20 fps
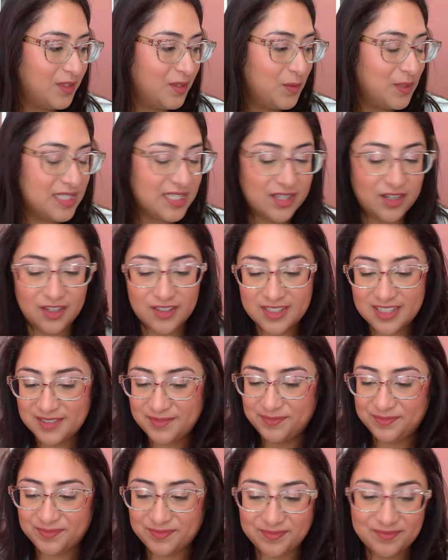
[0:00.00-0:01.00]
what's it called?
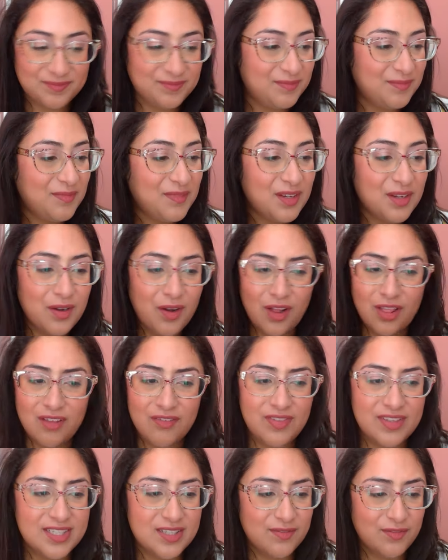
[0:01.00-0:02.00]
All
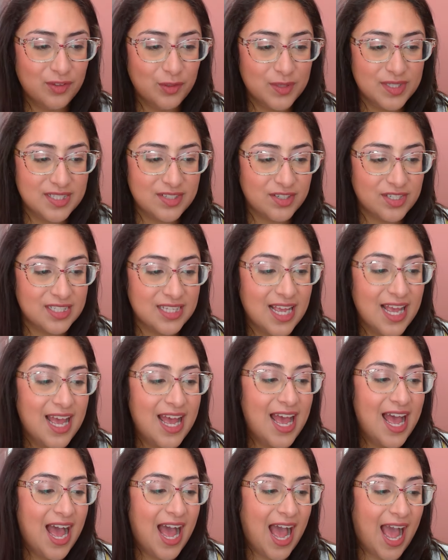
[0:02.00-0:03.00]
of this influencers.
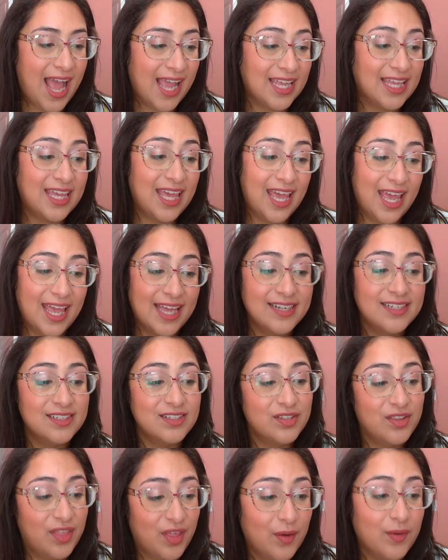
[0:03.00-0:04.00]
I can,
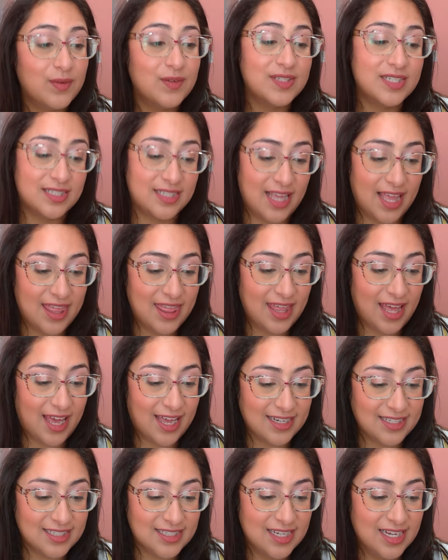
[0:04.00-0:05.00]
though, say
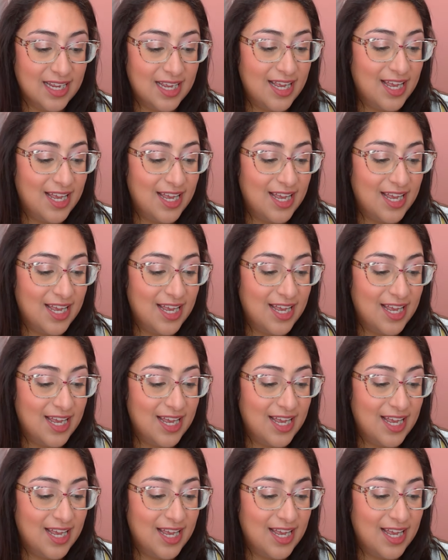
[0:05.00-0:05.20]
that,